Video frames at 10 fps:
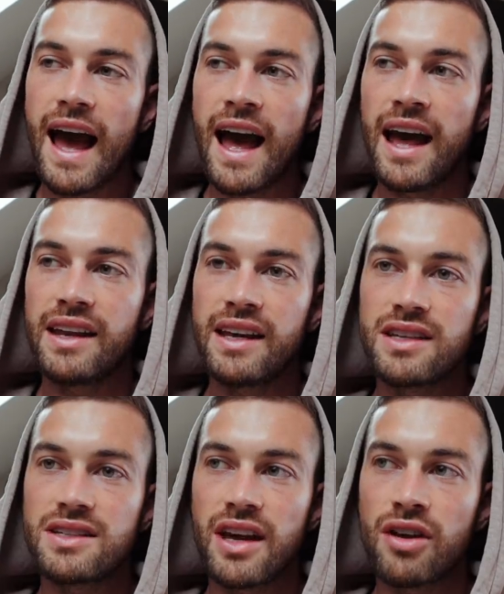And
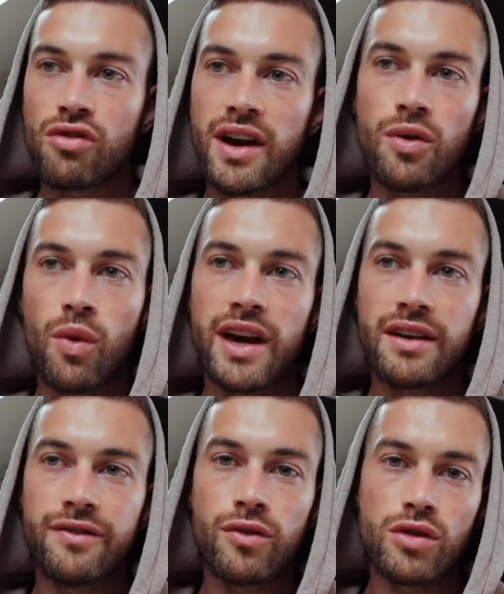it's a great way
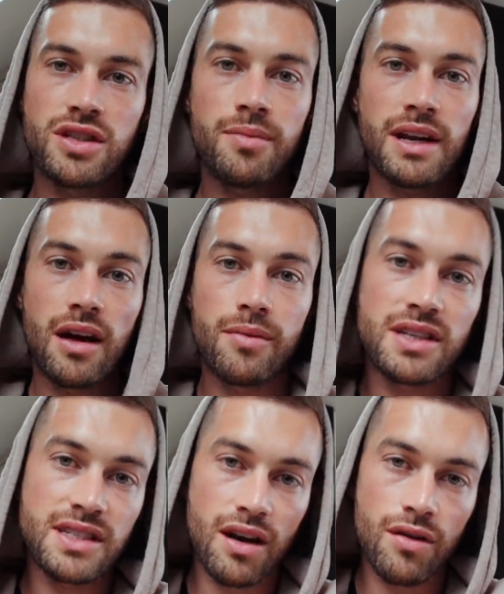for somebody like
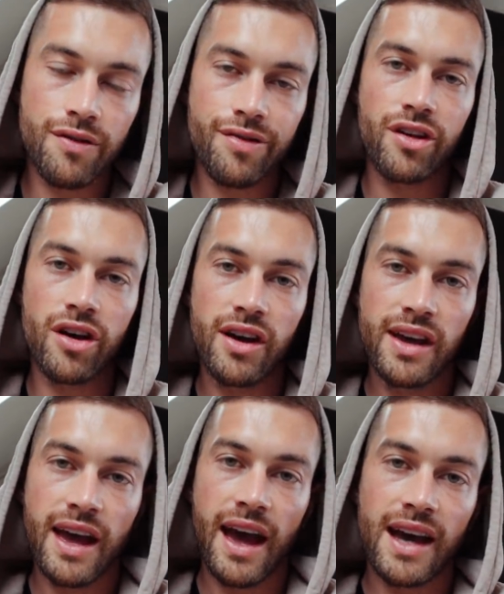myself that
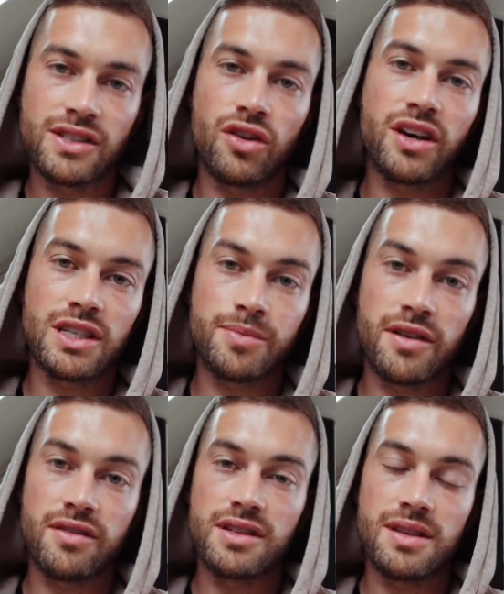hasn't got
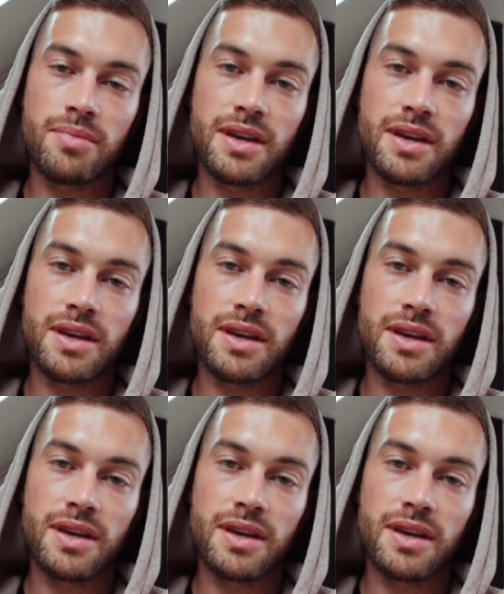experience in